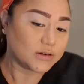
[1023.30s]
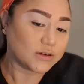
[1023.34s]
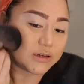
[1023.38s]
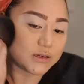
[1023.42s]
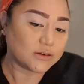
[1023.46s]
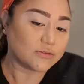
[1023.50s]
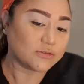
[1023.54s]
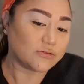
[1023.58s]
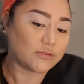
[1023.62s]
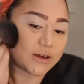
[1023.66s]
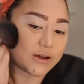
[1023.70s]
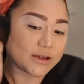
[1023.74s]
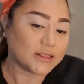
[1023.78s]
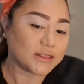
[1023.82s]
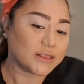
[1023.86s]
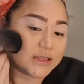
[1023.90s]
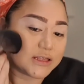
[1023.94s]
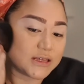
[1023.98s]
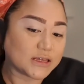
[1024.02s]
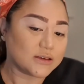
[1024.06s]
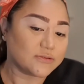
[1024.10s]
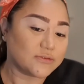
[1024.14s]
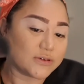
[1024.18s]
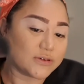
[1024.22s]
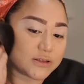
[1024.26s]
if I
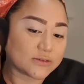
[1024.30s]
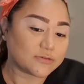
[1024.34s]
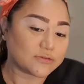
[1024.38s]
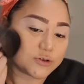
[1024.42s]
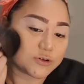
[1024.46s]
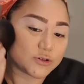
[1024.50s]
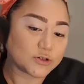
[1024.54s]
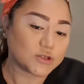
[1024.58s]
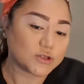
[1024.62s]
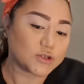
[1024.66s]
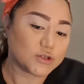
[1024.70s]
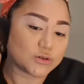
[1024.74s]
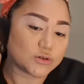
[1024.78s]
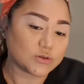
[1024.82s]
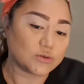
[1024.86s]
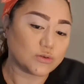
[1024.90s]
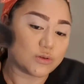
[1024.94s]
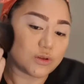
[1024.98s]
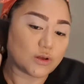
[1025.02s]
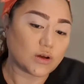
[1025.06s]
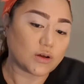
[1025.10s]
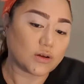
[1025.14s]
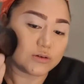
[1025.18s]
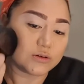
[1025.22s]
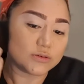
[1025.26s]
leave it for too
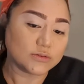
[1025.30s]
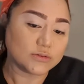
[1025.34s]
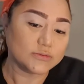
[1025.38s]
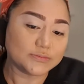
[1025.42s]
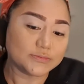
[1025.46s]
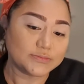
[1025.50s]
long,